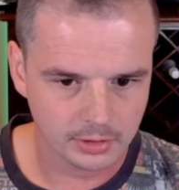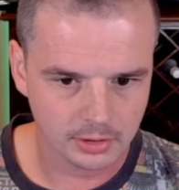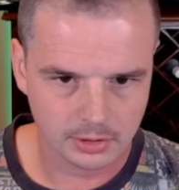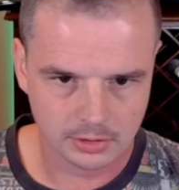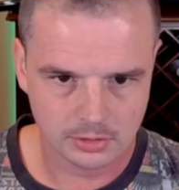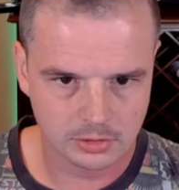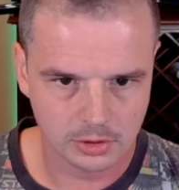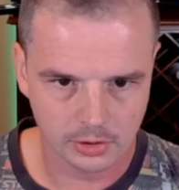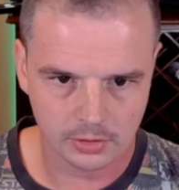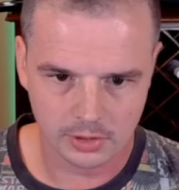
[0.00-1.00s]
I
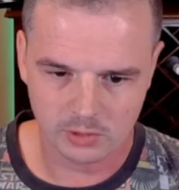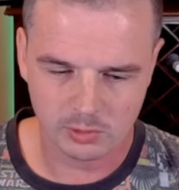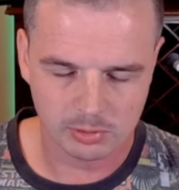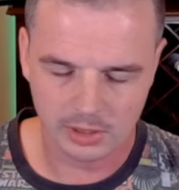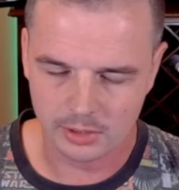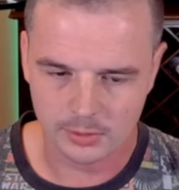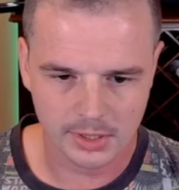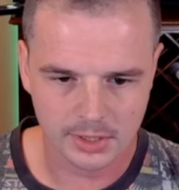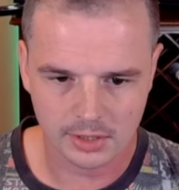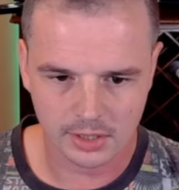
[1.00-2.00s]
don't think we're playing
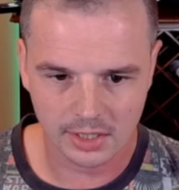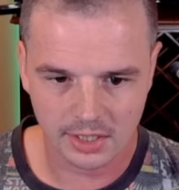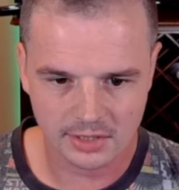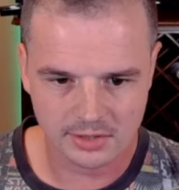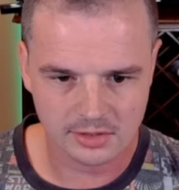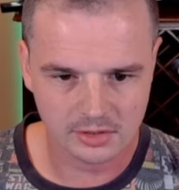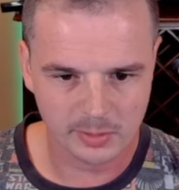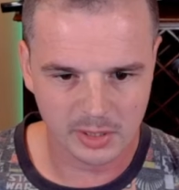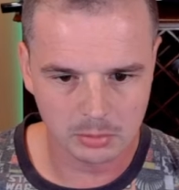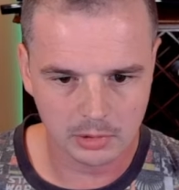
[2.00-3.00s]
any instant
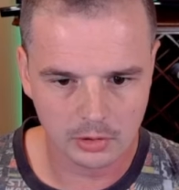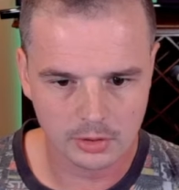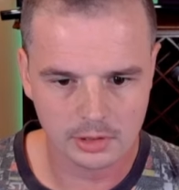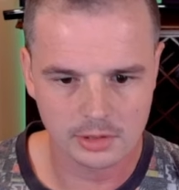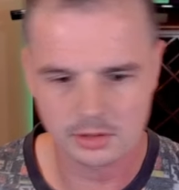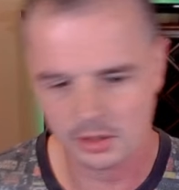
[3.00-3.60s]
speed blockers.